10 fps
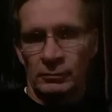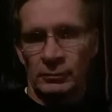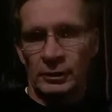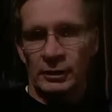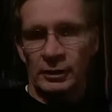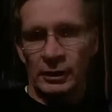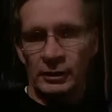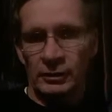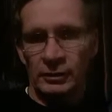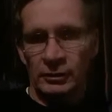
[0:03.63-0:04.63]
Me
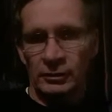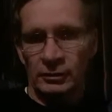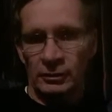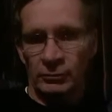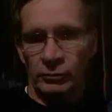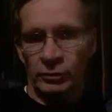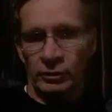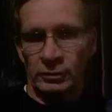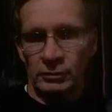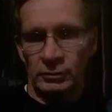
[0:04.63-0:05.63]
again in a
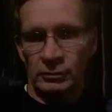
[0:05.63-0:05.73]
somewhat